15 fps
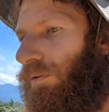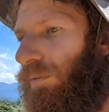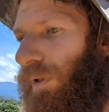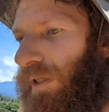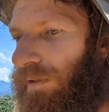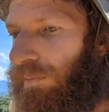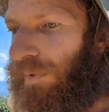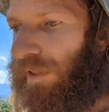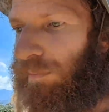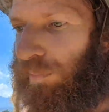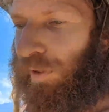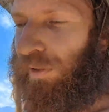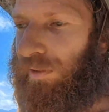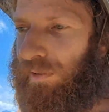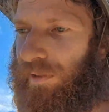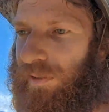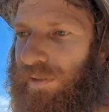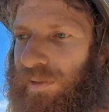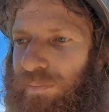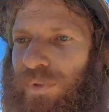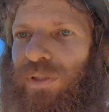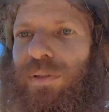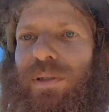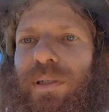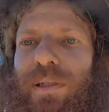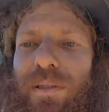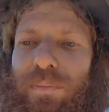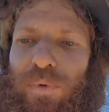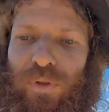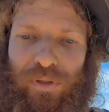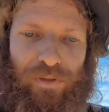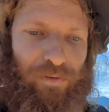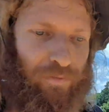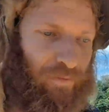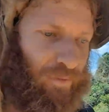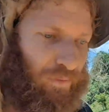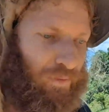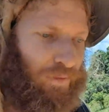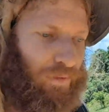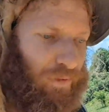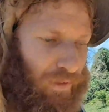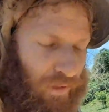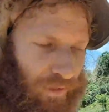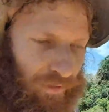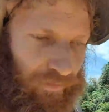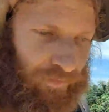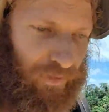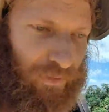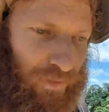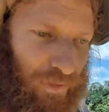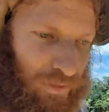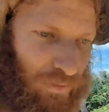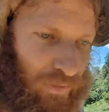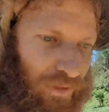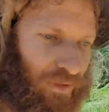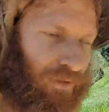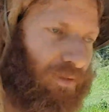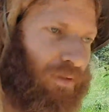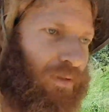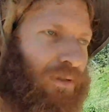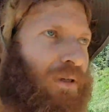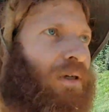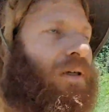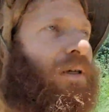want to be a part of this community anymore for various reasons.